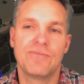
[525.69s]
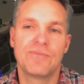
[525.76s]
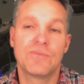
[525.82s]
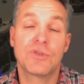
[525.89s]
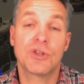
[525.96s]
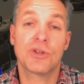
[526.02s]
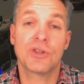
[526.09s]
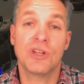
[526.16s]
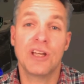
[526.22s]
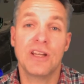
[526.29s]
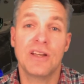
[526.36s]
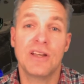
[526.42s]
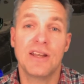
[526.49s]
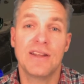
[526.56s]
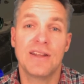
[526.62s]

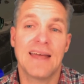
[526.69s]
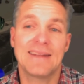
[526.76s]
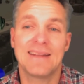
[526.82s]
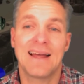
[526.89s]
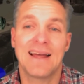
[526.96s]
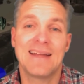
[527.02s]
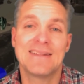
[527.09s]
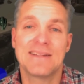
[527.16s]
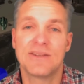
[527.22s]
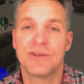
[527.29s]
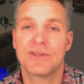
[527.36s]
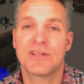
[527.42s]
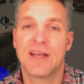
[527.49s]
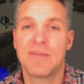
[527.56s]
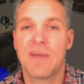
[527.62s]
certainly in the headlines, it
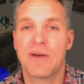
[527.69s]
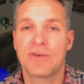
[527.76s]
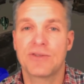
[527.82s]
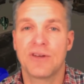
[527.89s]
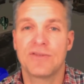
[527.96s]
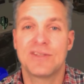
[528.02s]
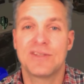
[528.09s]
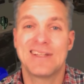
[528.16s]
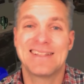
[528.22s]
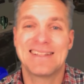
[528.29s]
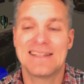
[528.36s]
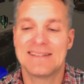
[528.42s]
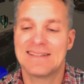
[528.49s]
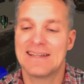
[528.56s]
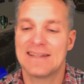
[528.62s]
looks like Microsoft's
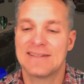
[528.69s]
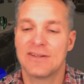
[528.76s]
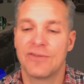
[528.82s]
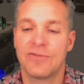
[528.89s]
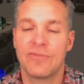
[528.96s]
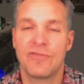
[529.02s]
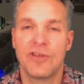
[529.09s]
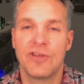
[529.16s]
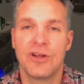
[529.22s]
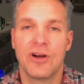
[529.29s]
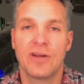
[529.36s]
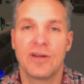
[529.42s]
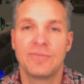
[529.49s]
distancing itself from VR.